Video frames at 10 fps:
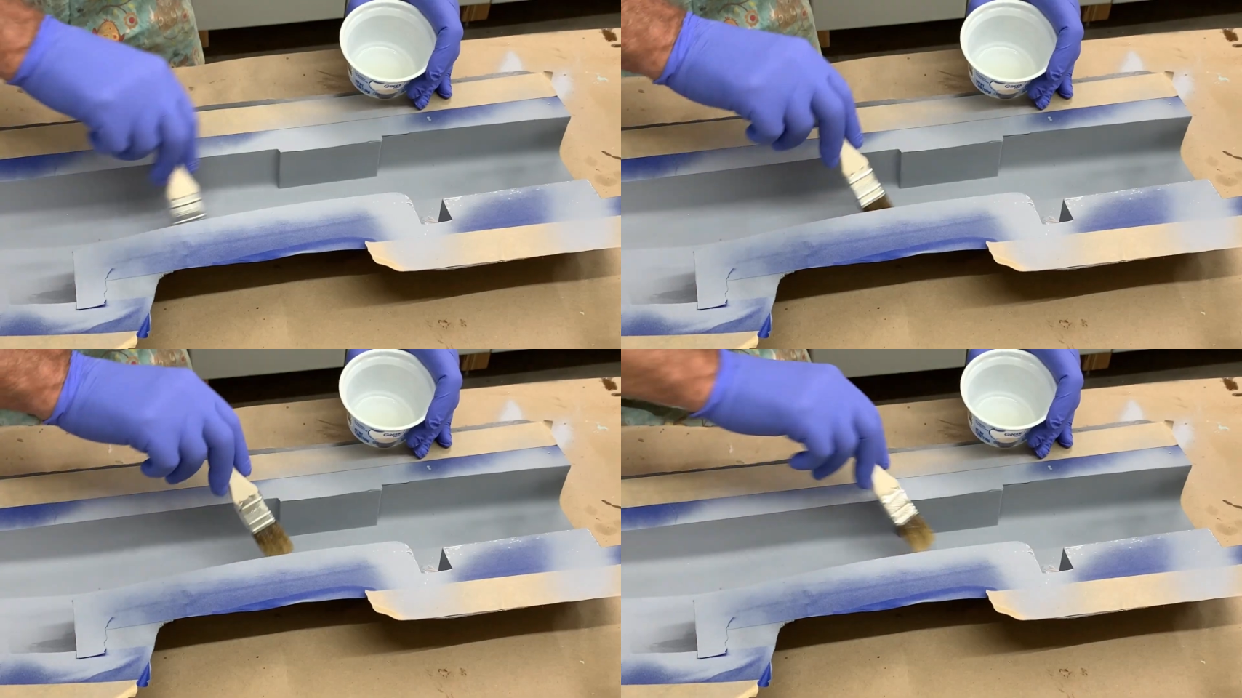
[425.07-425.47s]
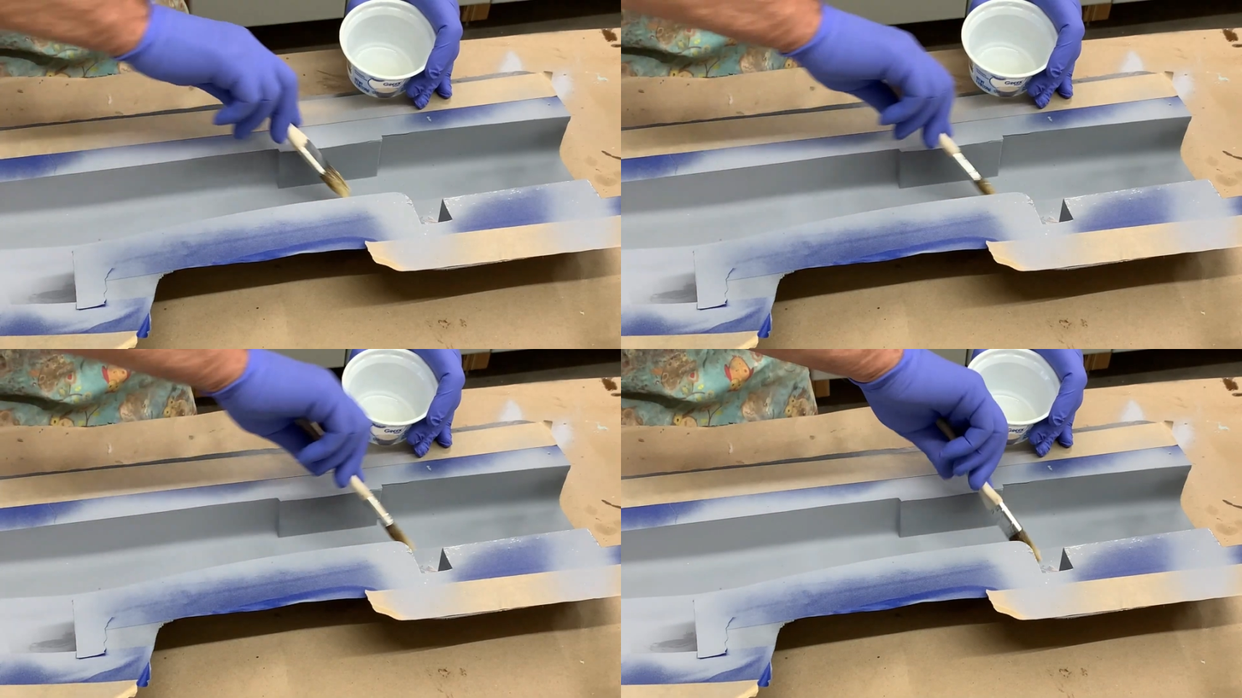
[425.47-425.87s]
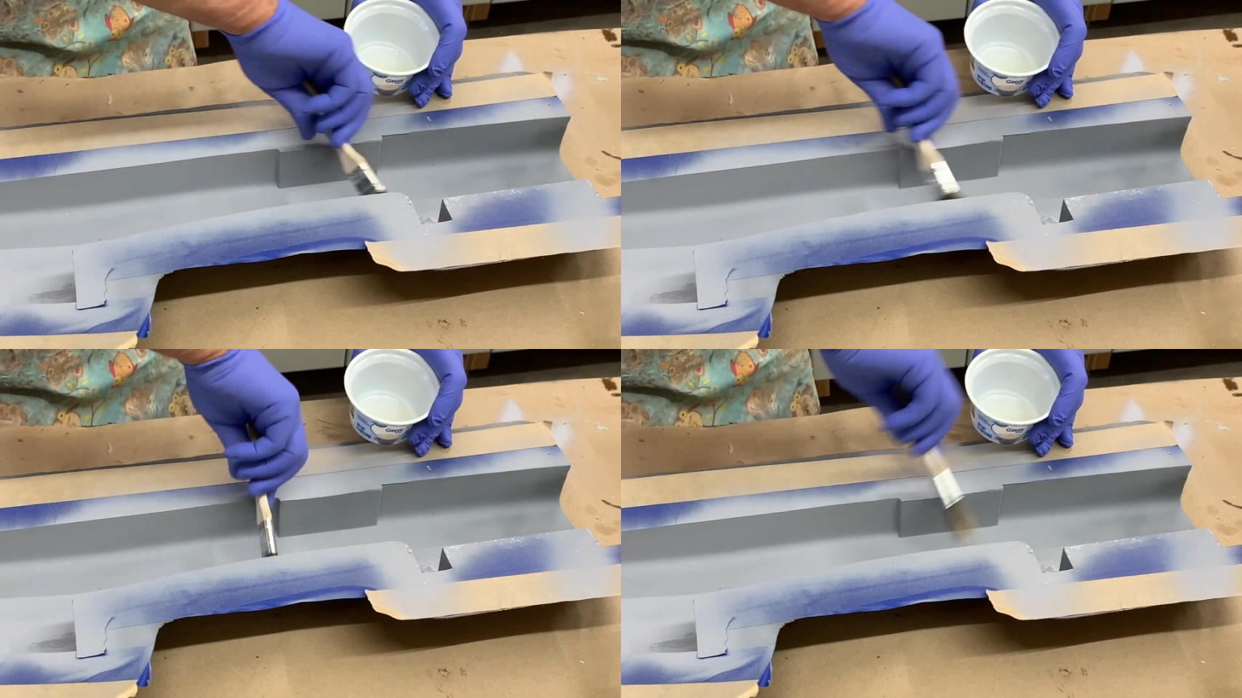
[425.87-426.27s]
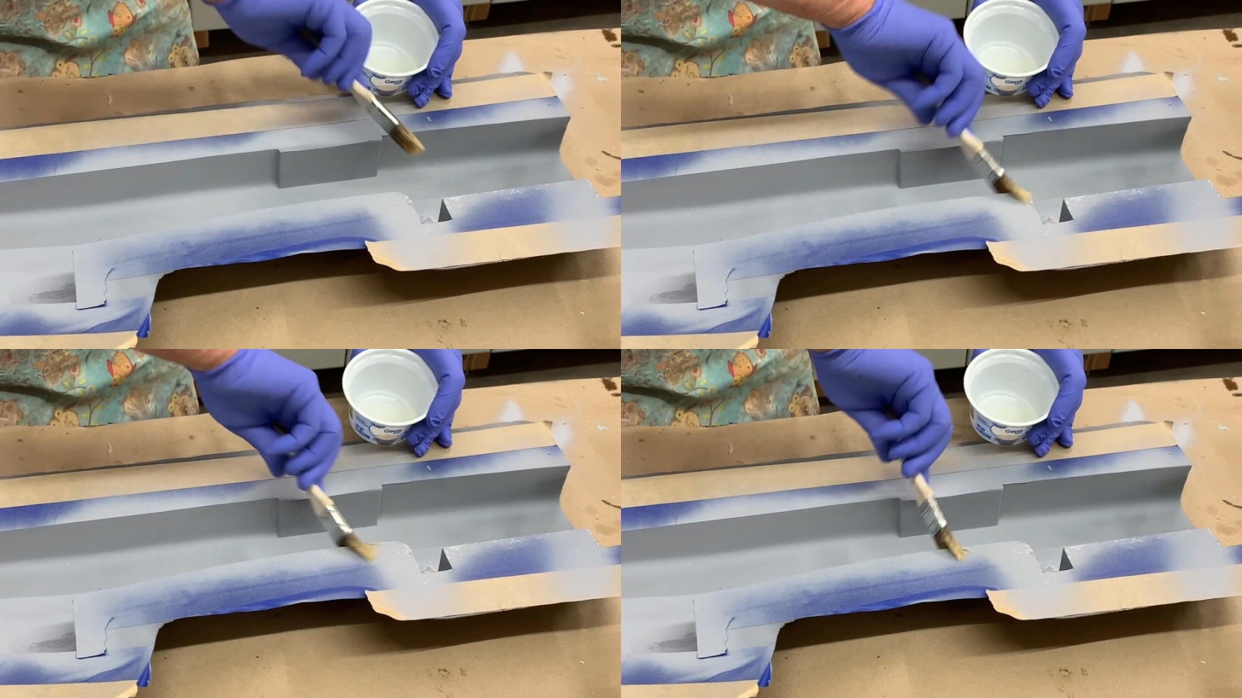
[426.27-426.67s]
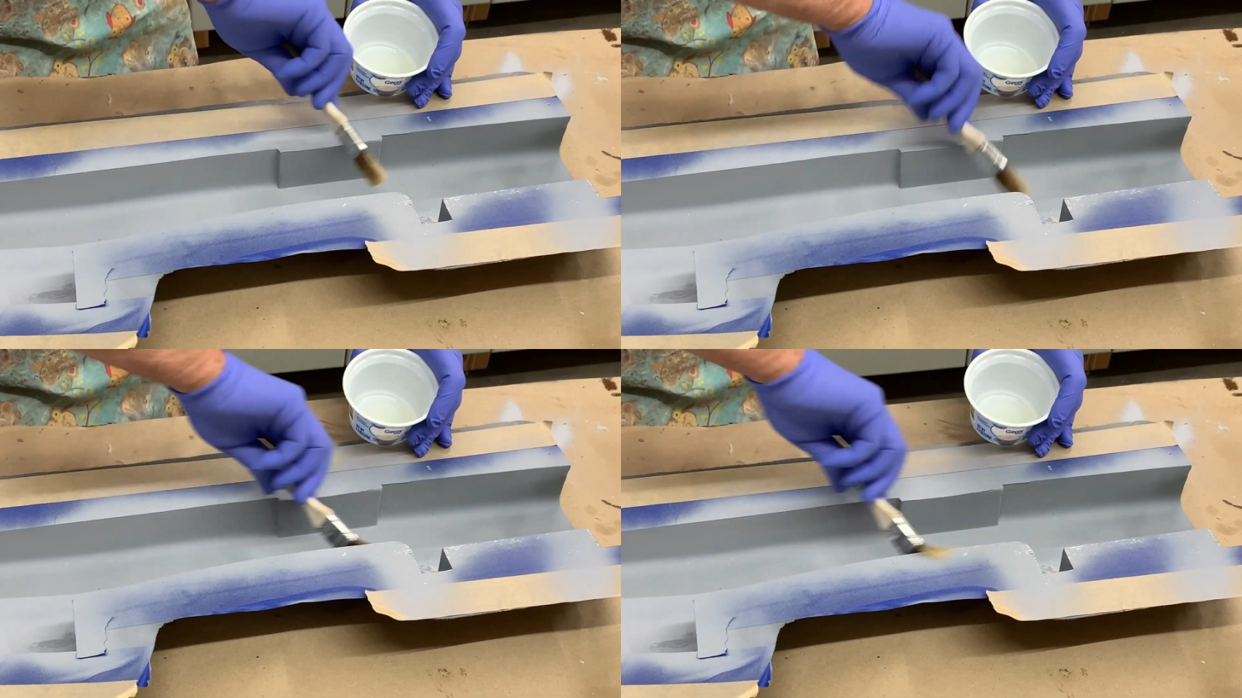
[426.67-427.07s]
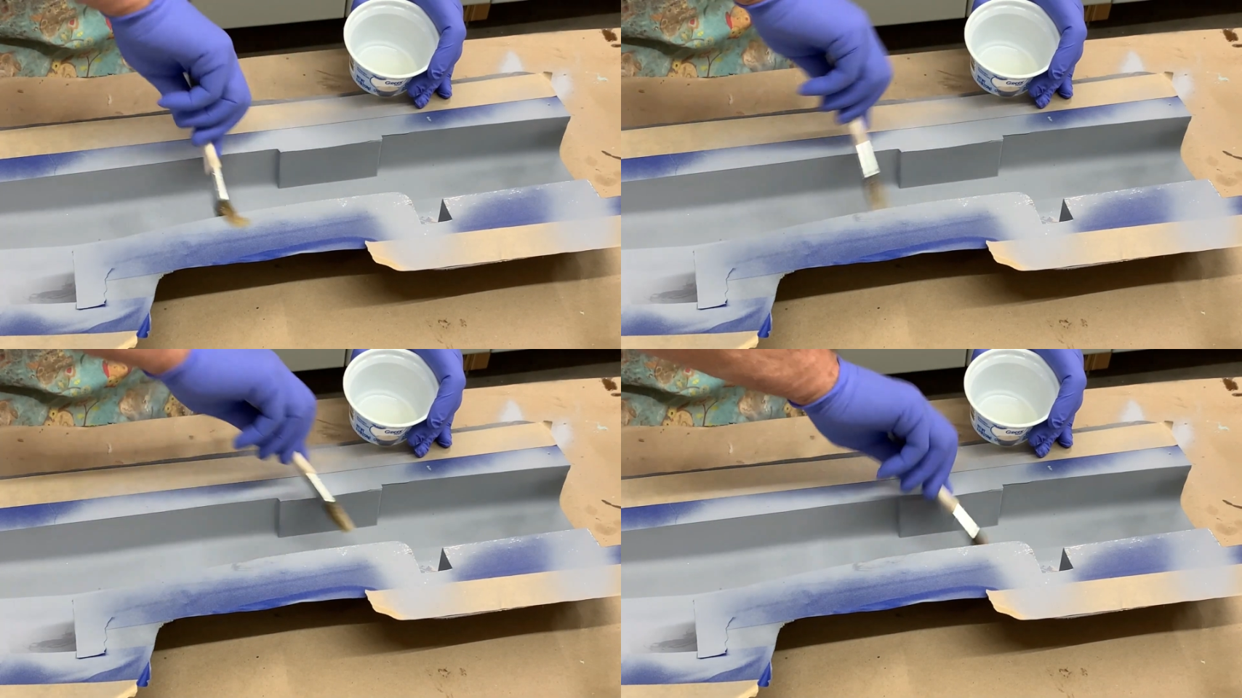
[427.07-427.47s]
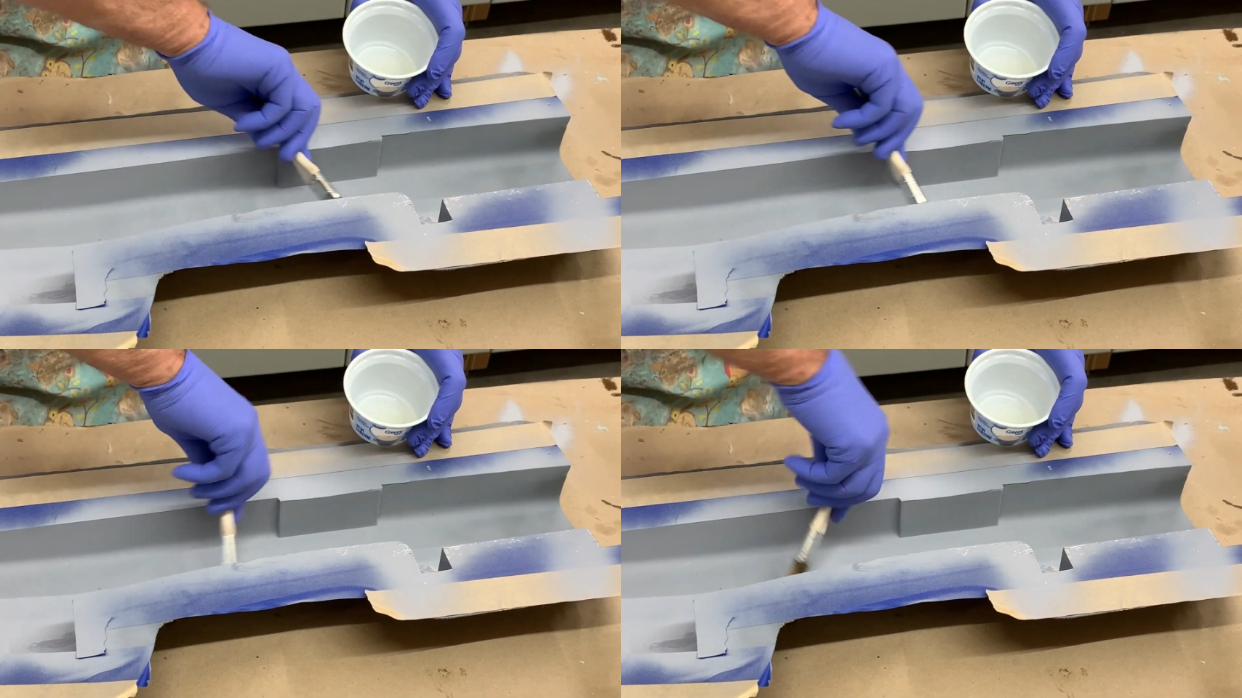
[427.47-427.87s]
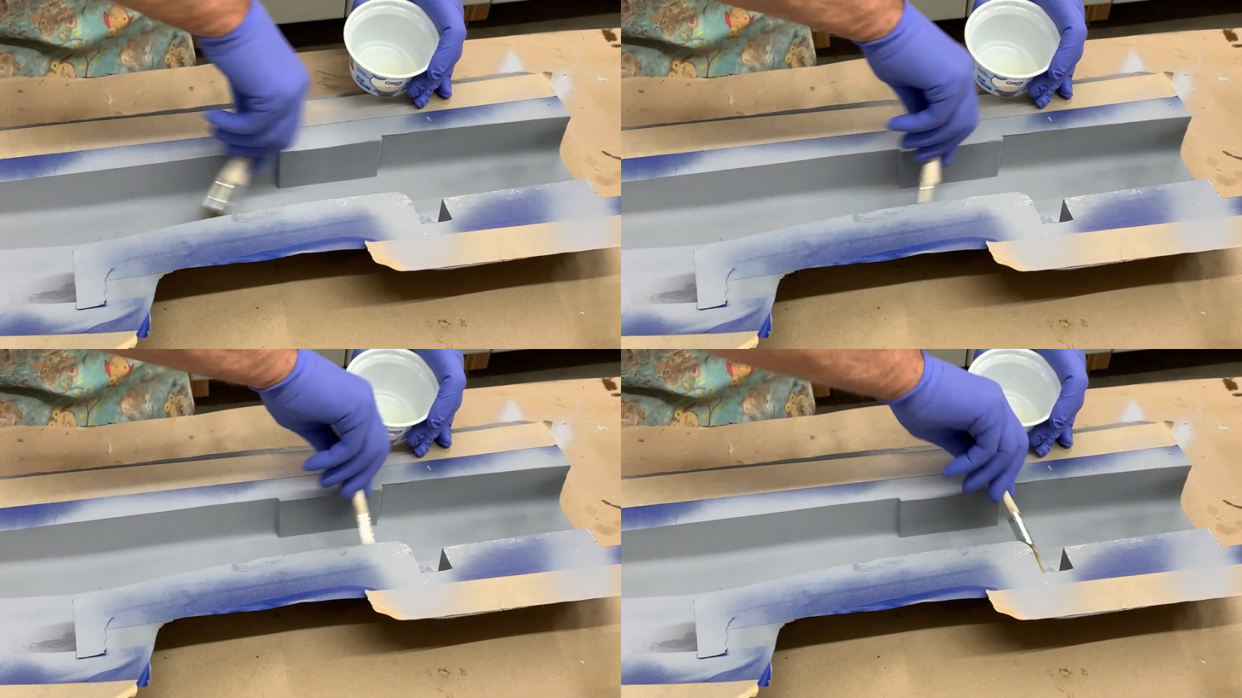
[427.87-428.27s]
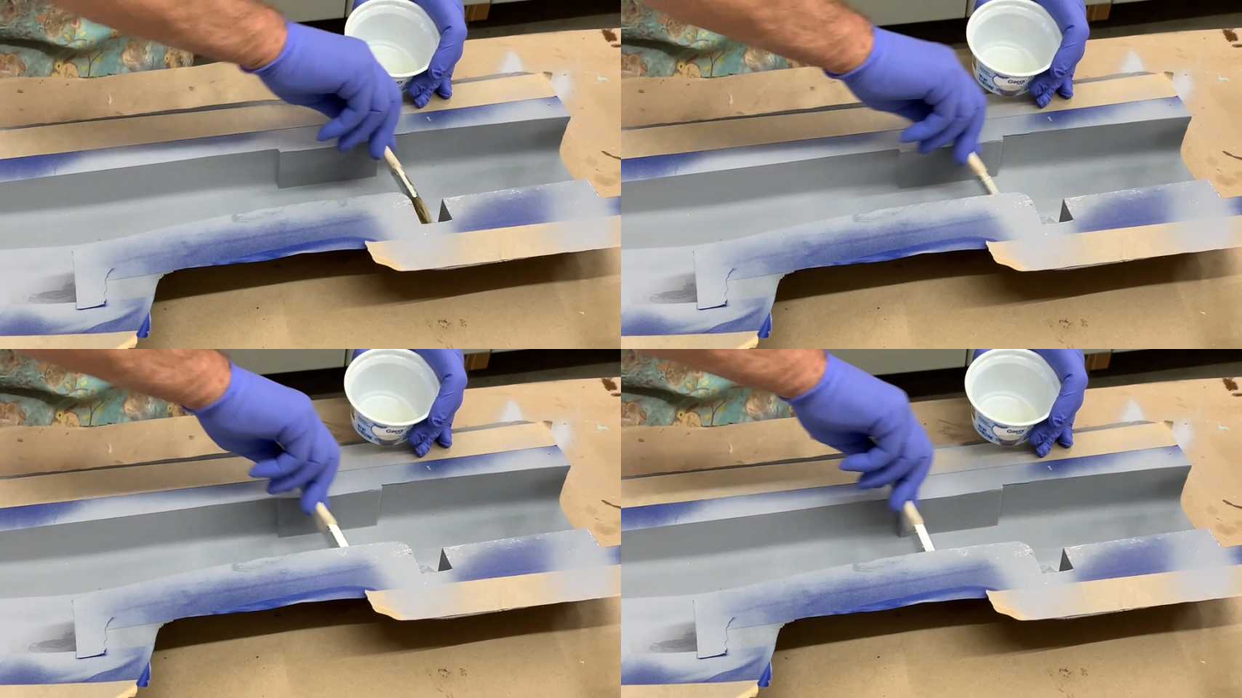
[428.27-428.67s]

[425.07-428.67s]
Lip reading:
(no speaker visible)